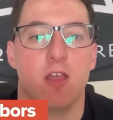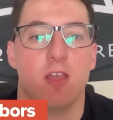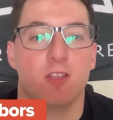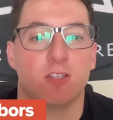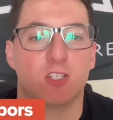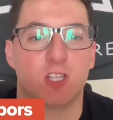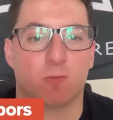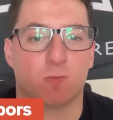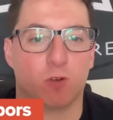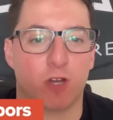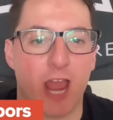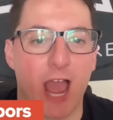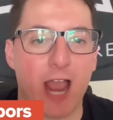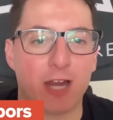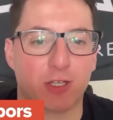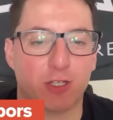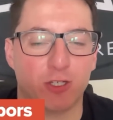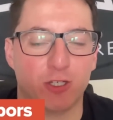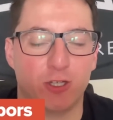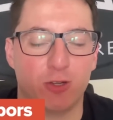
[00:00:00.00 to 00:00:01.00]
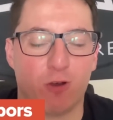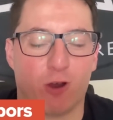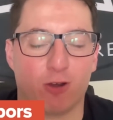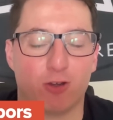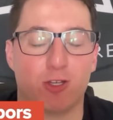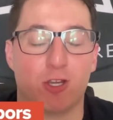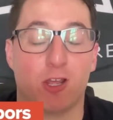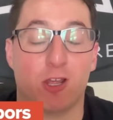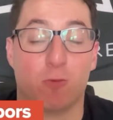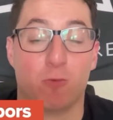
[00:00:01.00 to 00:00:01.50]
some reaction to our
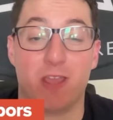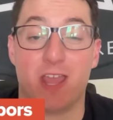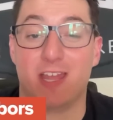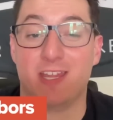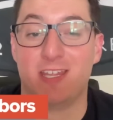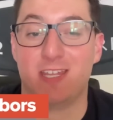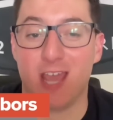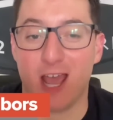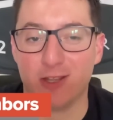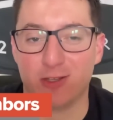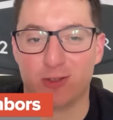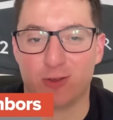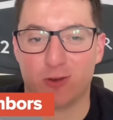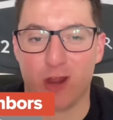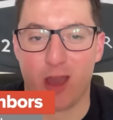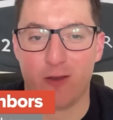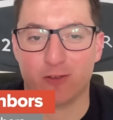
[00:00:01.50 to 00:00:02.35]
show that we had yesterday